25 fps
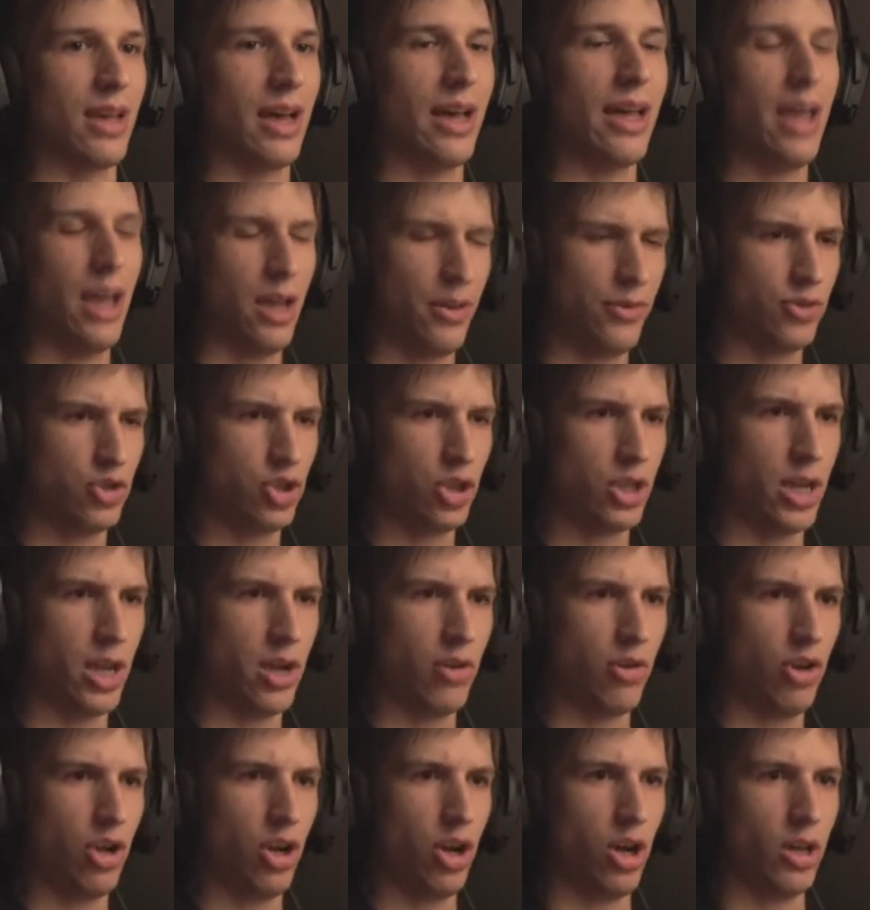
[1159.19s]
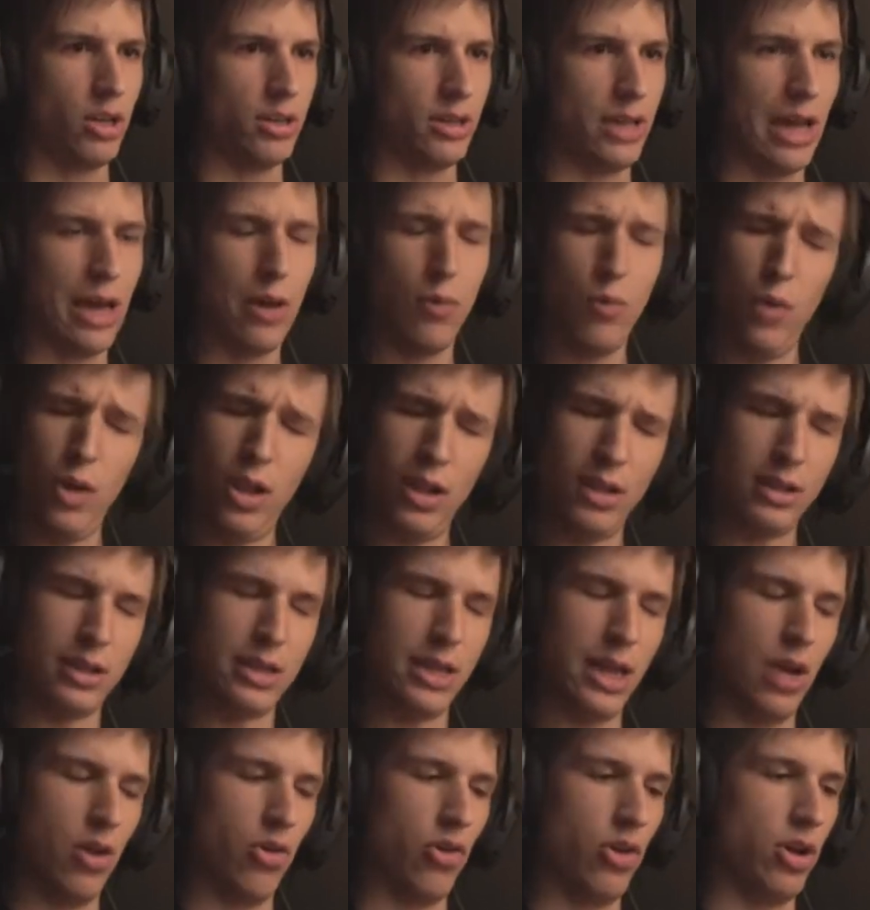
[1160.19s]
I have to carry on. I will
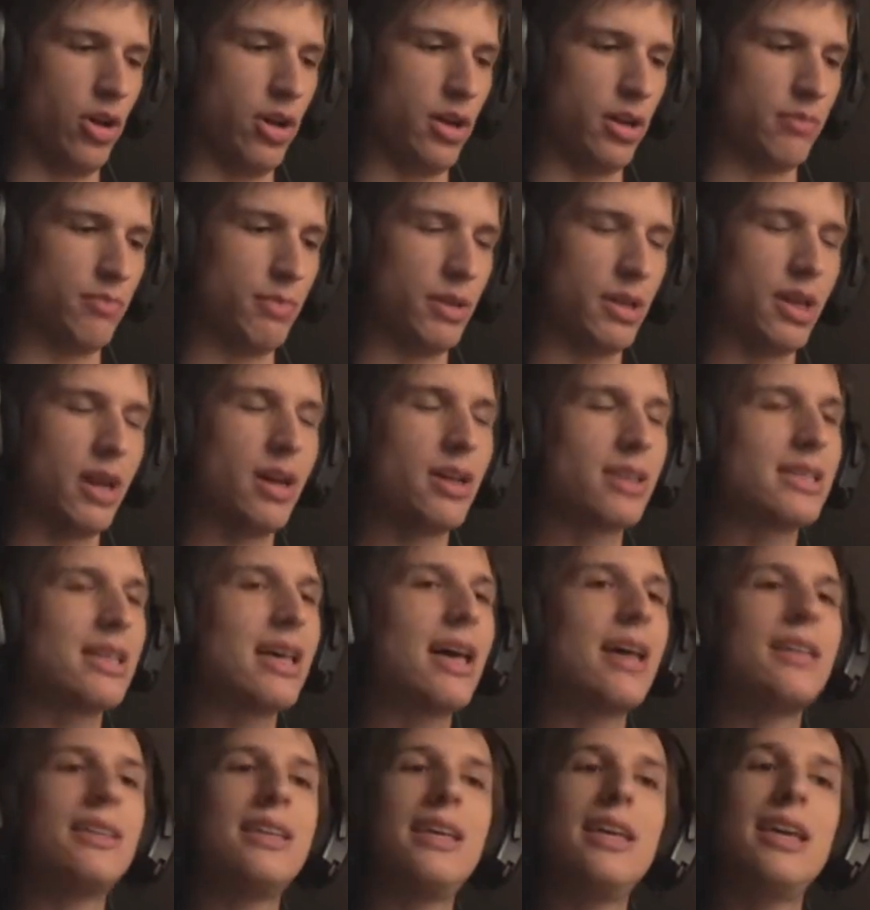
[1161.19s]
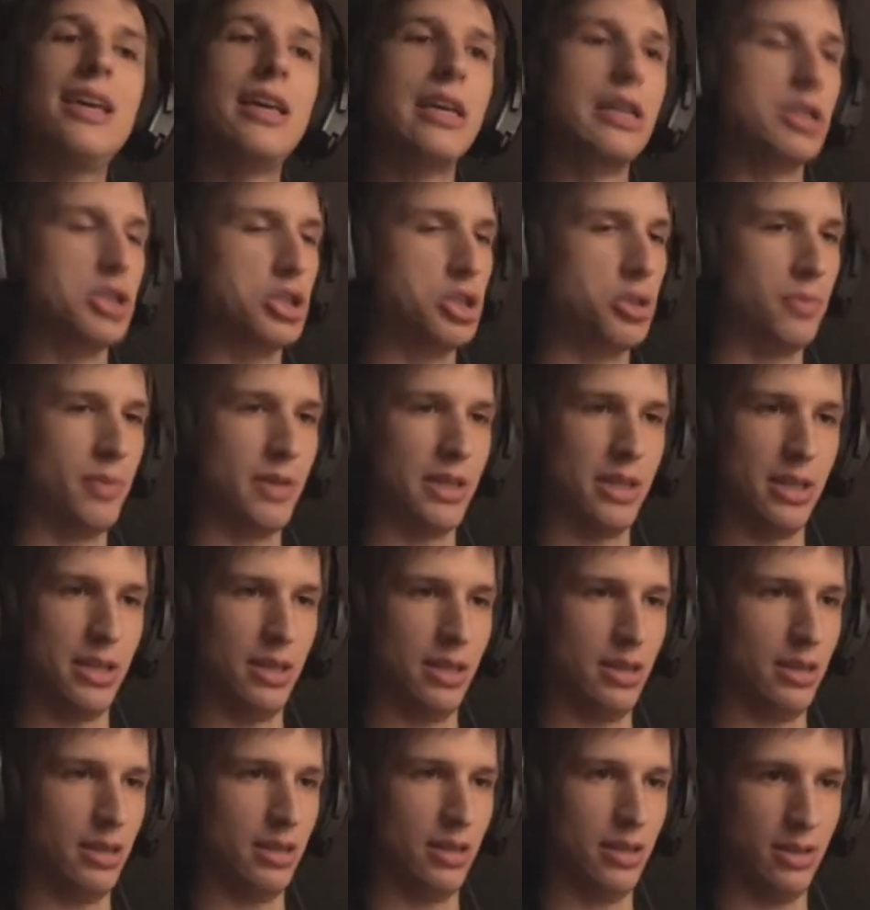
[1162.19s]
carry on, because I need to
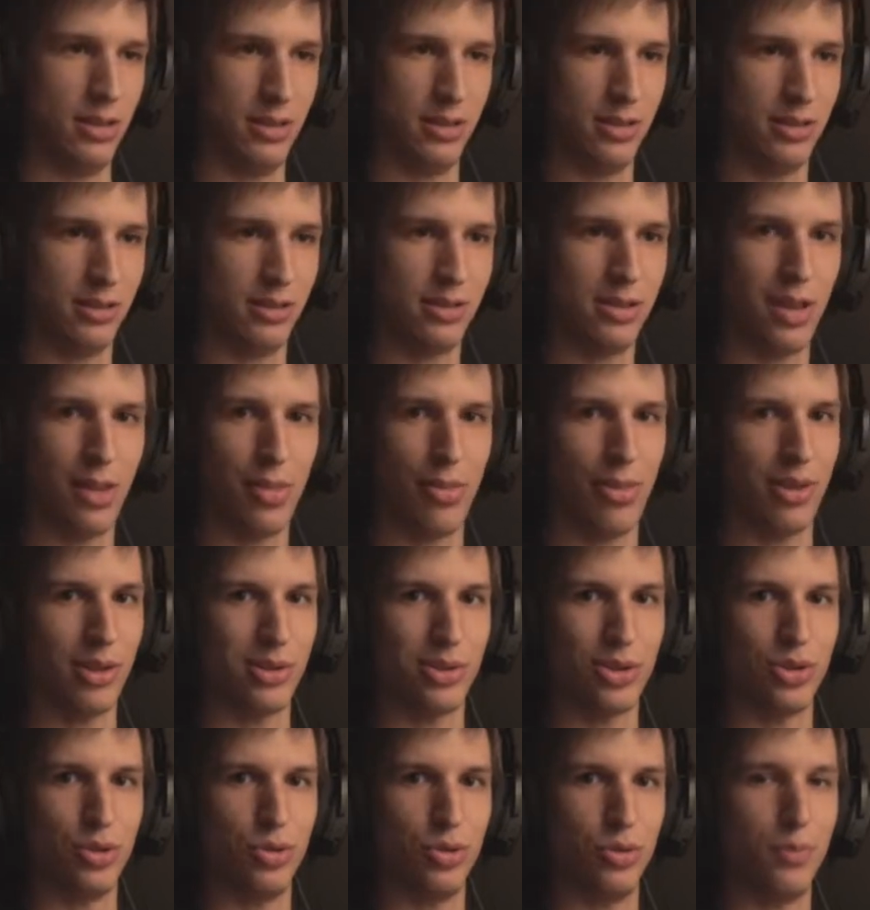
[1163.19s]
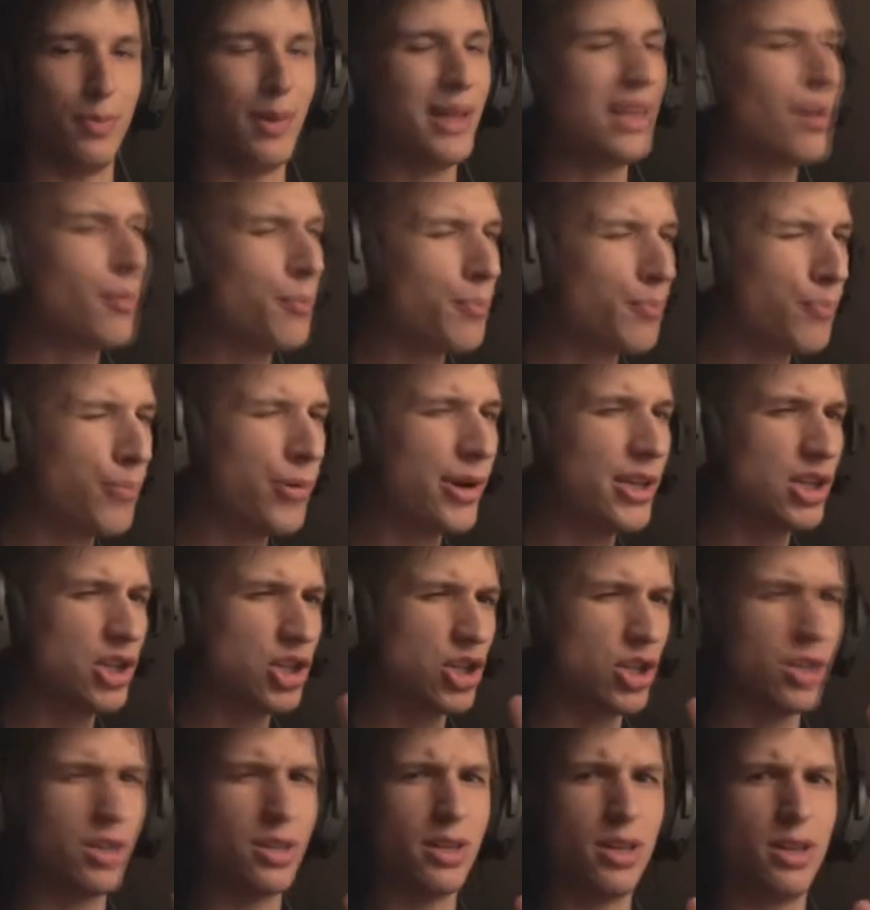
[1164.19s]
be something to do. But I'm pretty
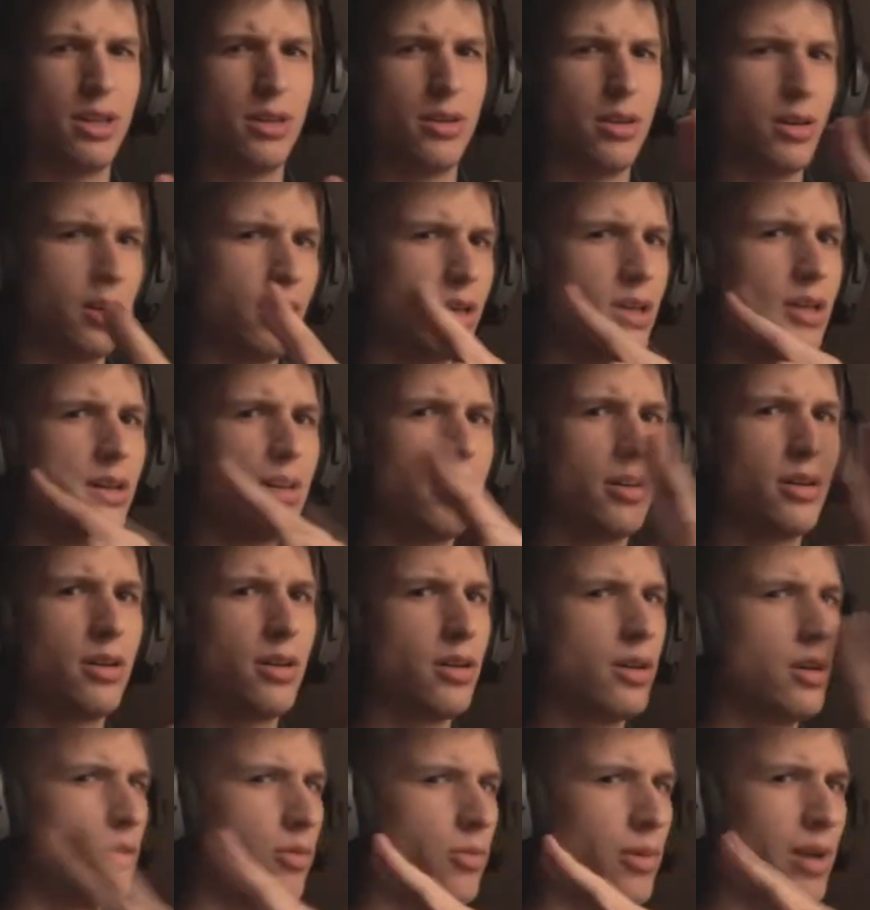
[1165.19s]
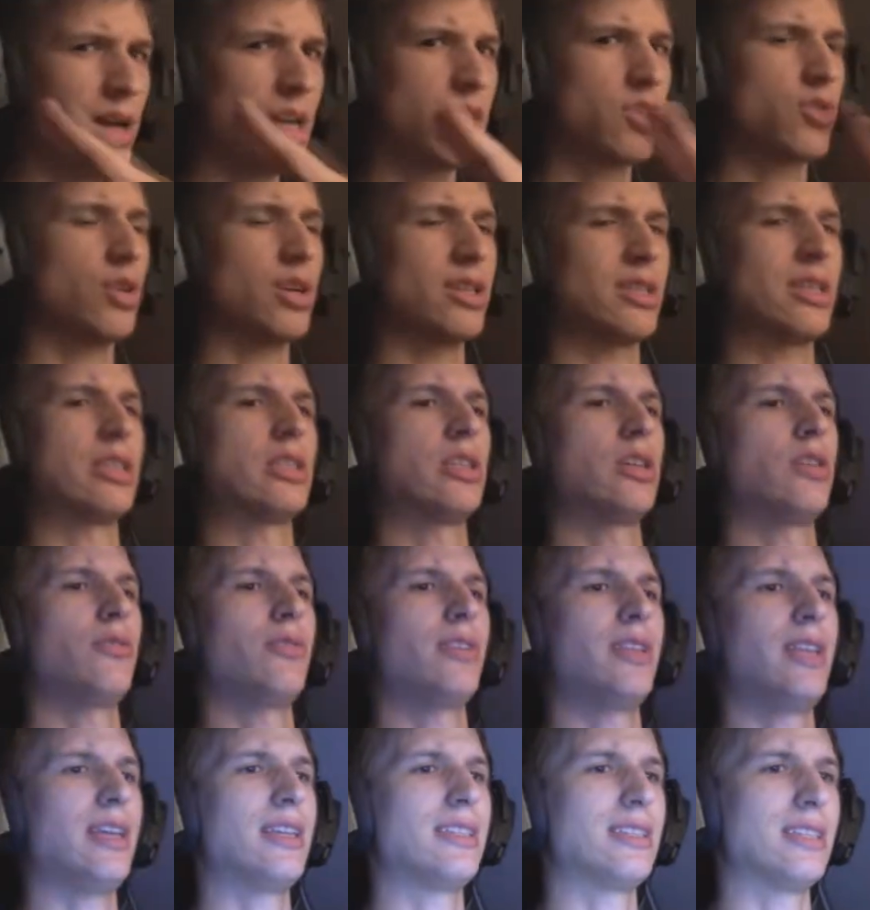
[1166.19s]
sure where it crosses
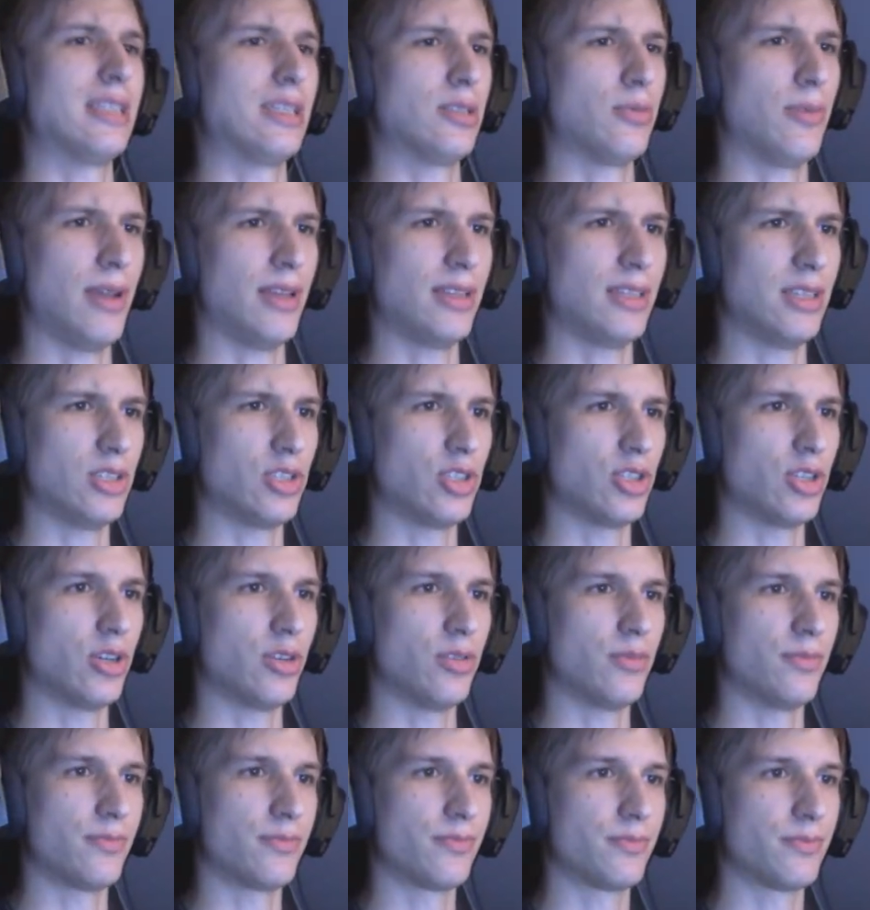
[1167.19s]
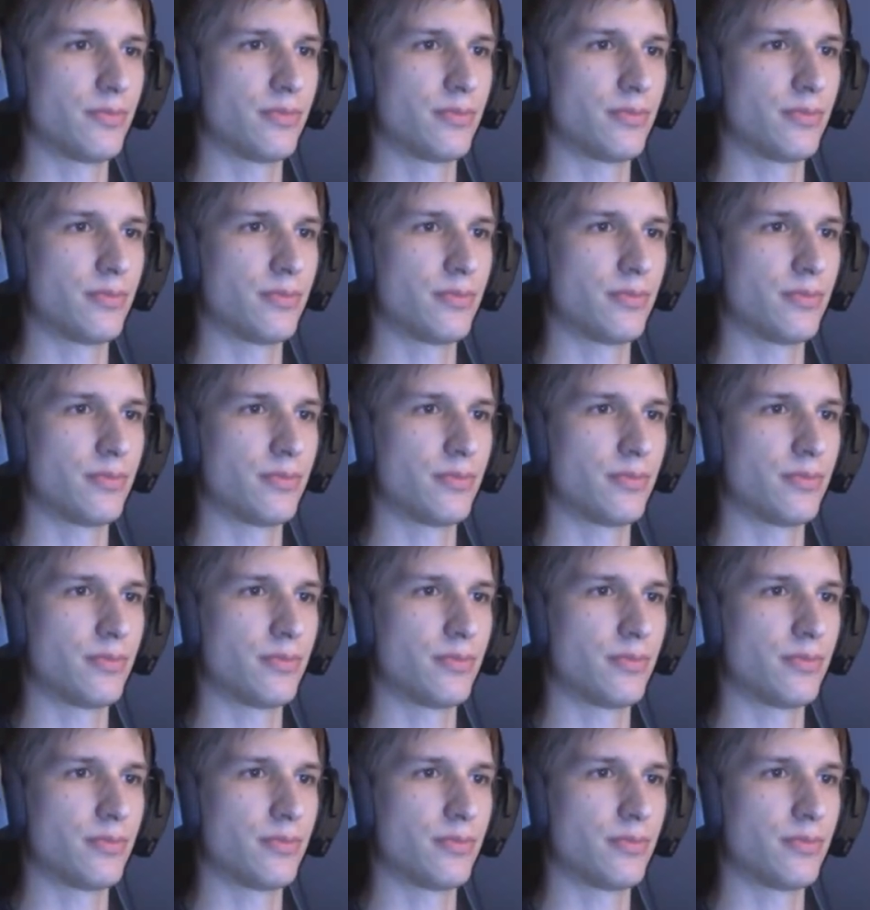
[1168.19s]
over this is where I need to go.